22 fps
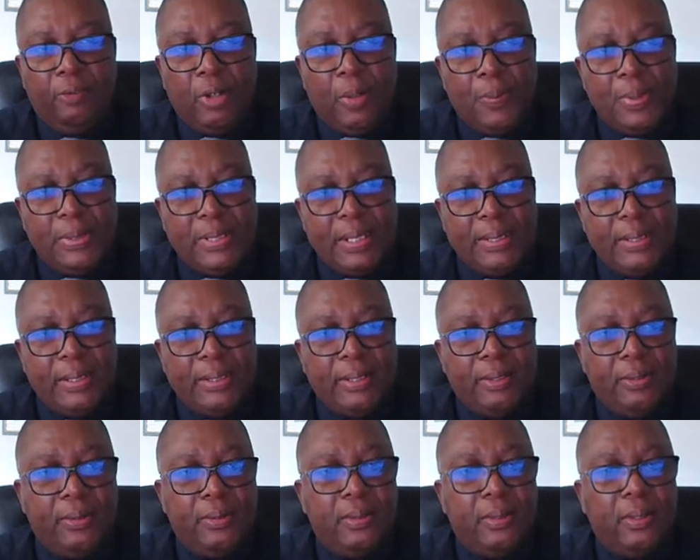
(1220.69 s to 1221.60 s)

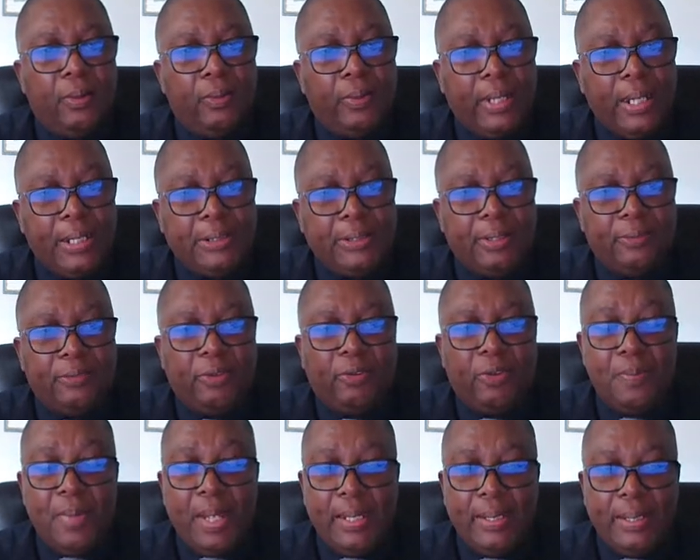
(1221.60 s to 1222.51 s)
representing the location of
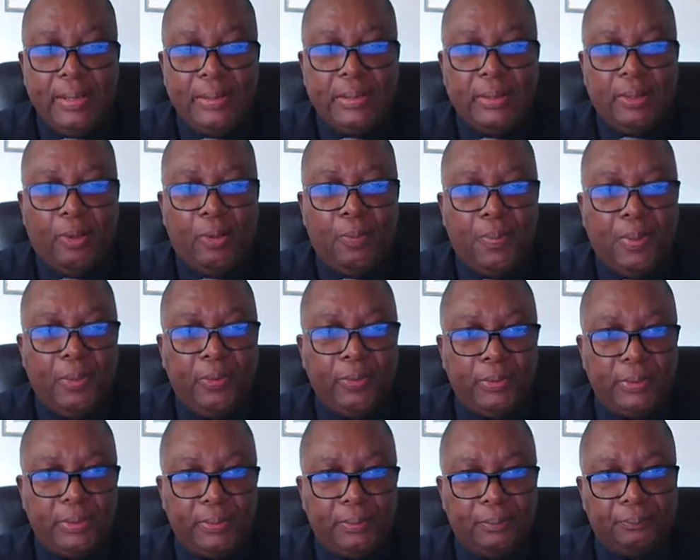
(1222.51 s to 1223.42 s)
the remaining
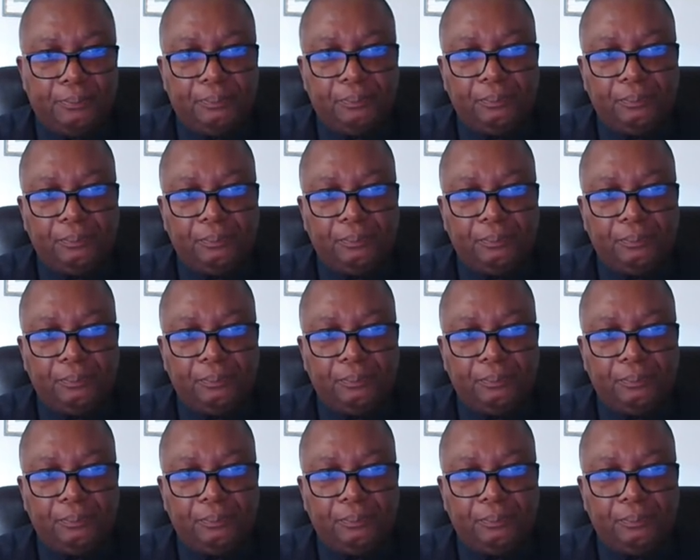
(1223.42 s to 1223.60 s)
Slowpokes.